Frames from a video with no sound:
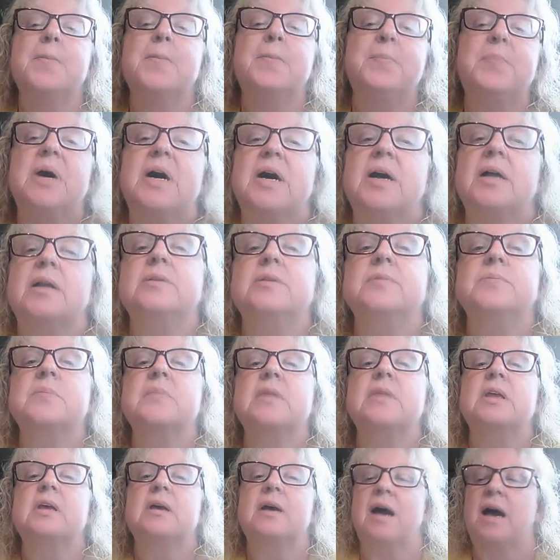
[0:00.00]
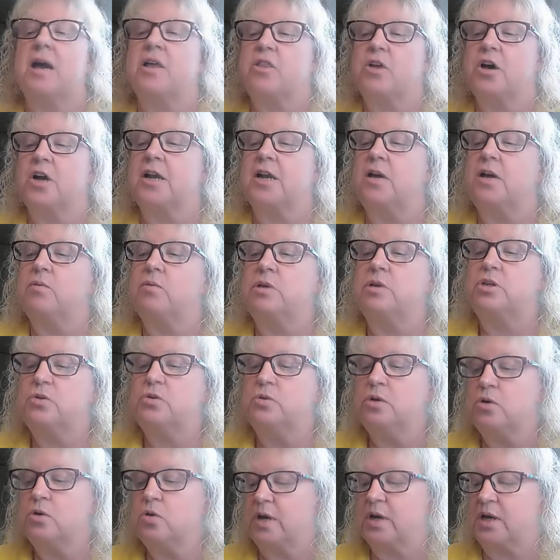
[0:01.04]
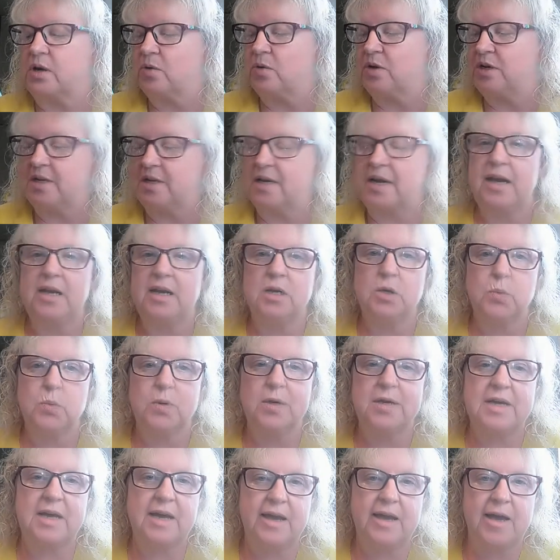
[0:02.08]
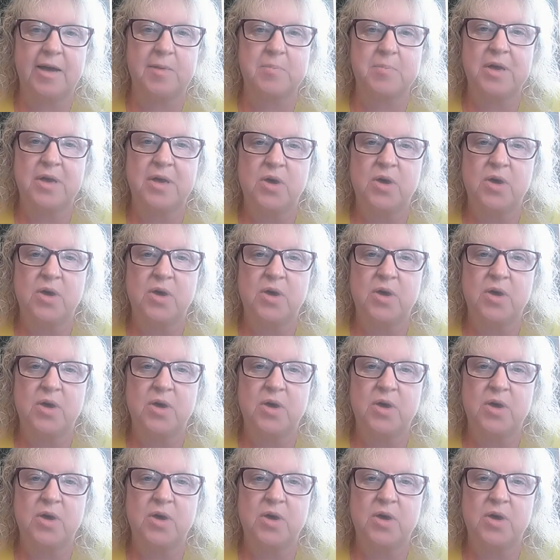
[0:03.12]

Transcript: But I thought I would do a quick one to kind of recap